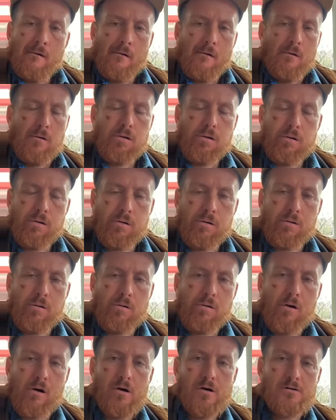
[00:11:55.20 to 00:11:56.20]

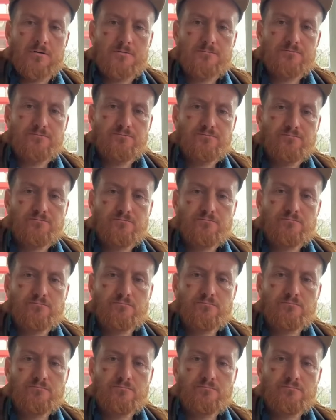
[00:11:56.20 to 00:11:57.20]

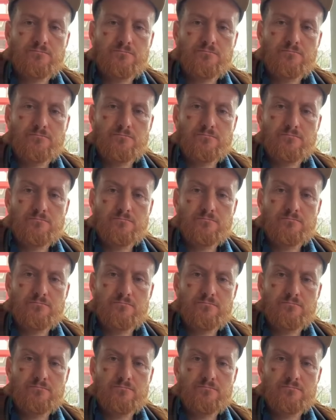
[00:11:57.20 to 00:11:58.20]

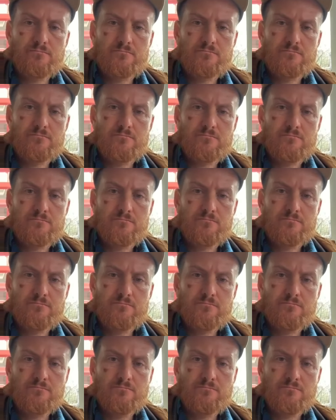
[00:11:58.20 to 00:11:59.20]

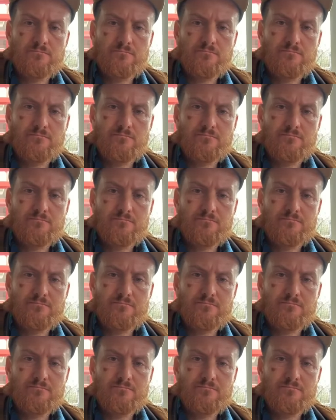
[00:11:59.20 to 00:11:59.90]
[no speech]